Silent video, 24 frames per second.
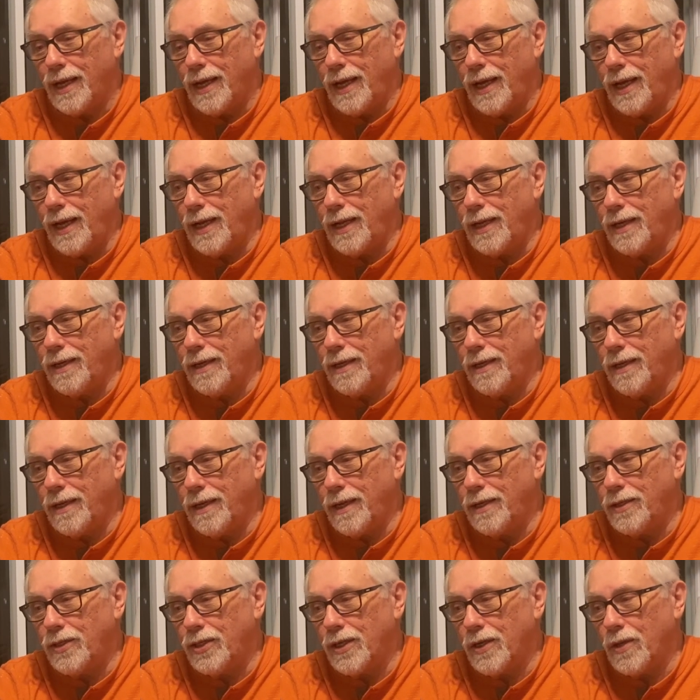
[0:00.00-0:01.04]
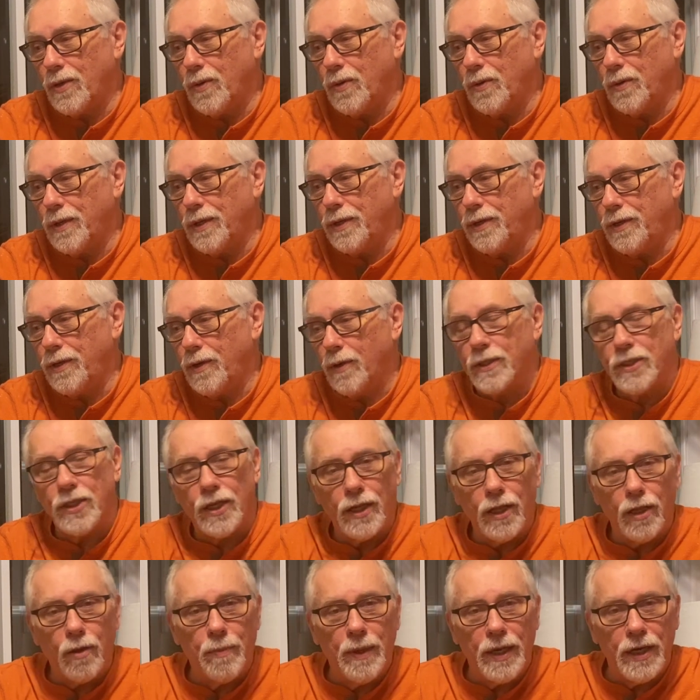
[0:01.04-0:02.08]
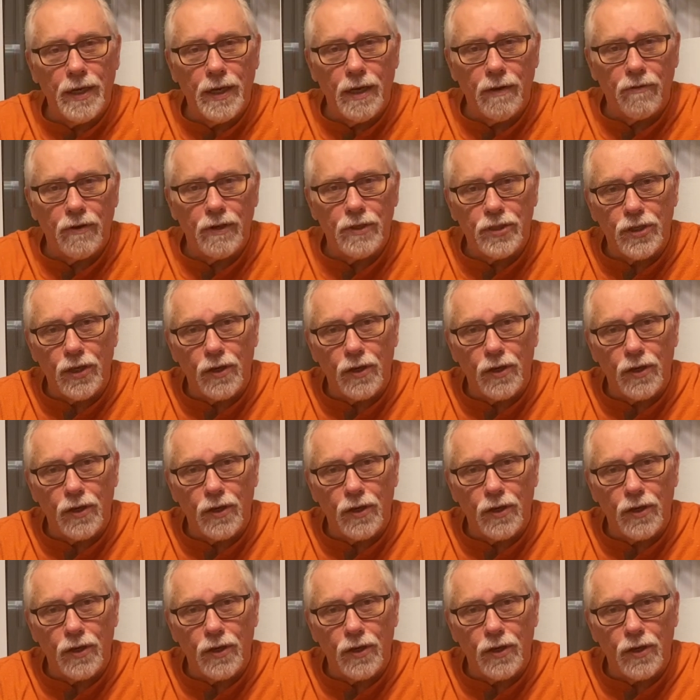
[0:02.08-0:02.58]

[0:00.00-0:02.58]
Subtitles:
And so, it's a little bit different